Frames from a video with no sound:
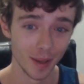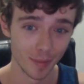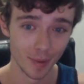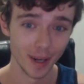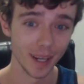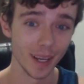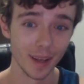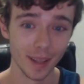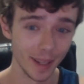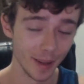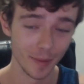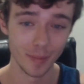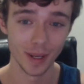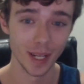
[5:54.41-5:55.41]
bring a
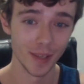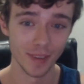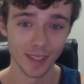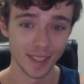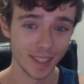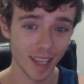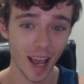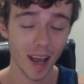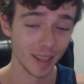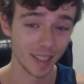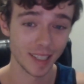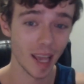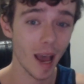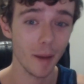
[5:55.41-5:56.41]
little bit of a
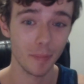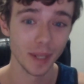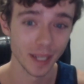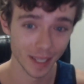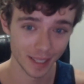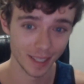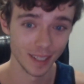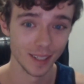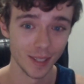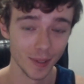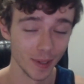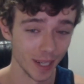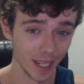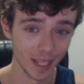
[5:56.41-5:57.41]
sappiness
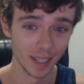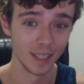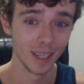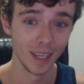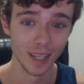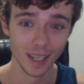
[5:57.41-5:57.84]
into it and